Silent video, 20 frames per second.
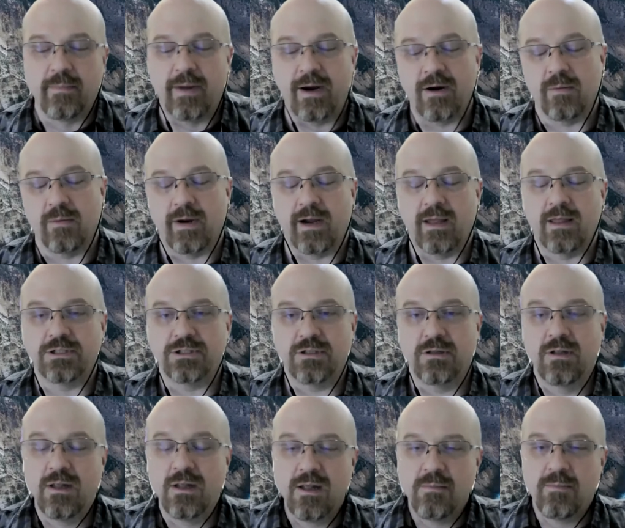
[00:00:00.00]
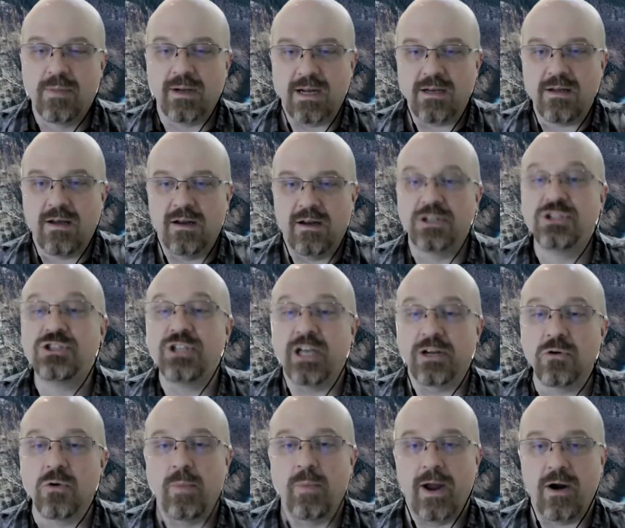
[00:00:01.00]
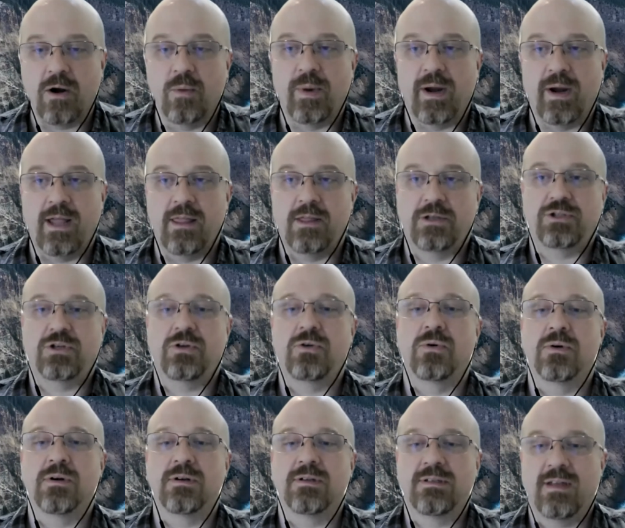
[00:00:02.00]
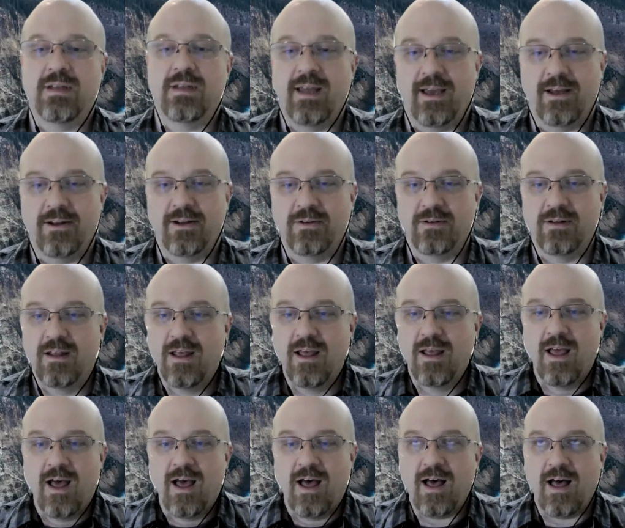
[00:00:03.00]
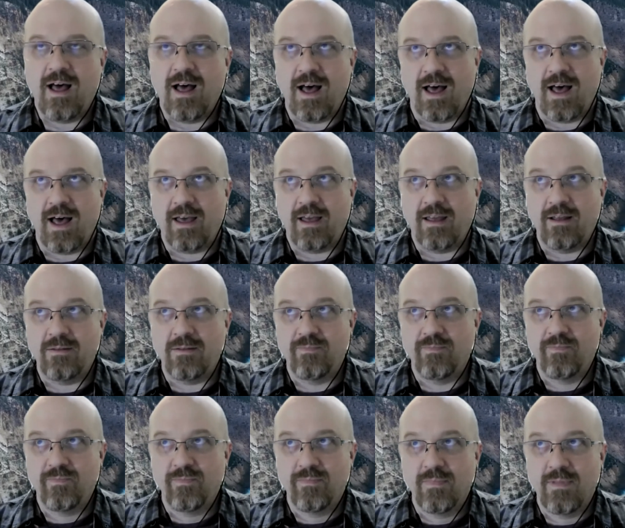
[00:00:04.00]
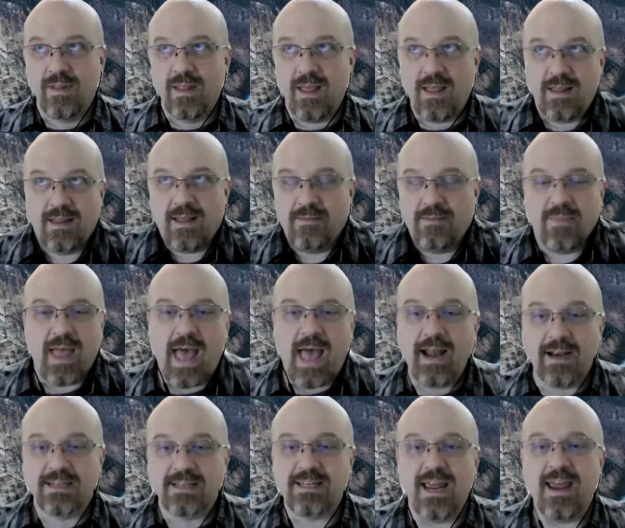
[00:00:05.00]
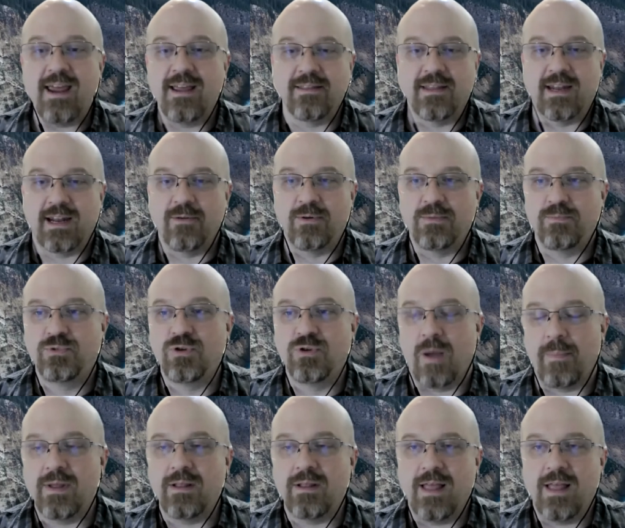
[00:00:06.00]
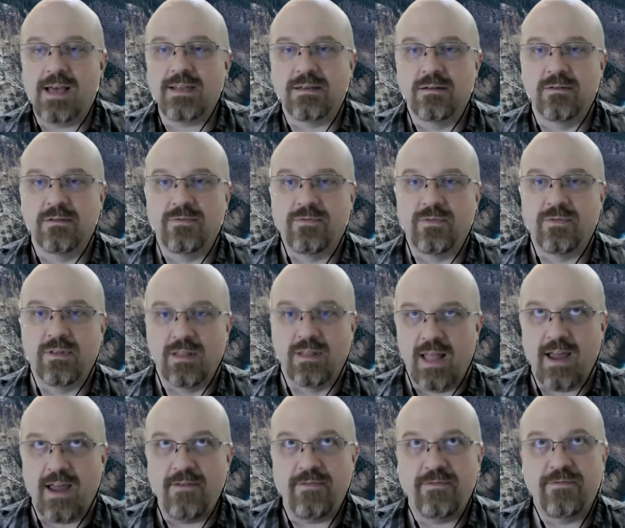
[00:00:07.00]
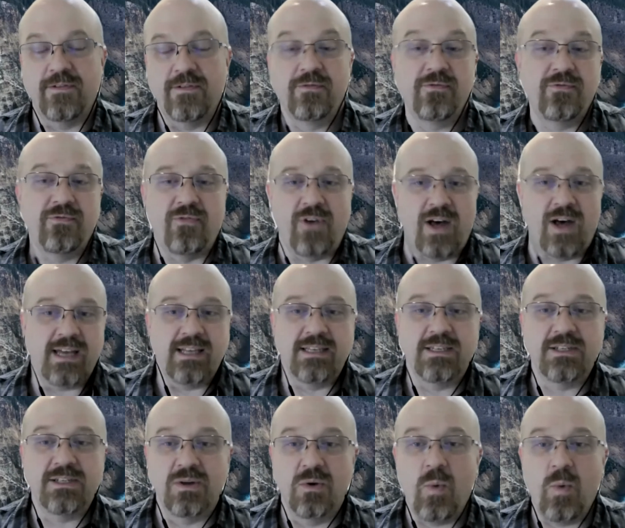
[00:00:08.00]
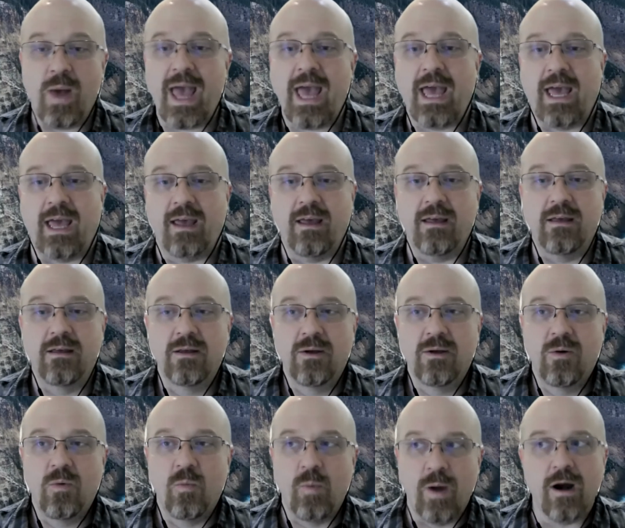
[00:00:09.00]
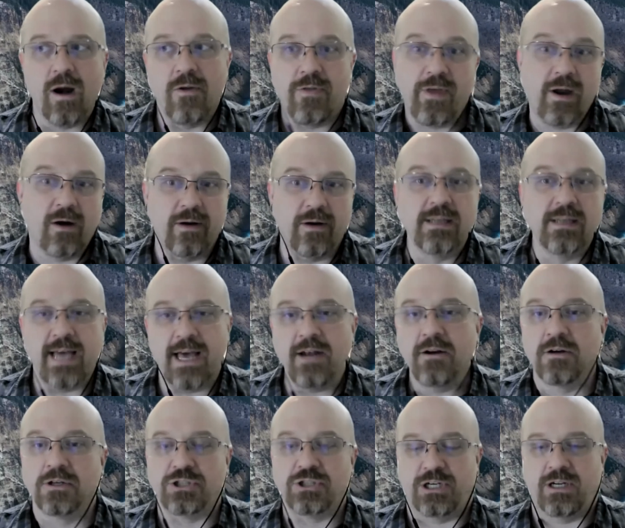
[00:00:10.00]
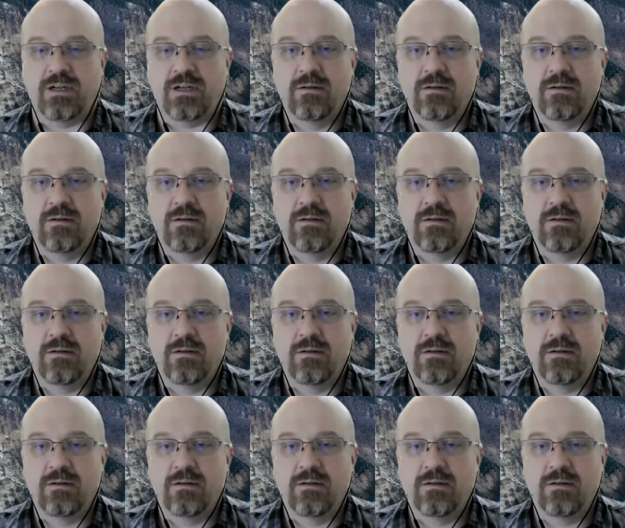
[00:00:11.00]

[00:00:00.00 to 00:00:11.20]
microbiology, but I taught a general microbiology course, and I had a saying that I would drop in class of, life finds a way where there is energy.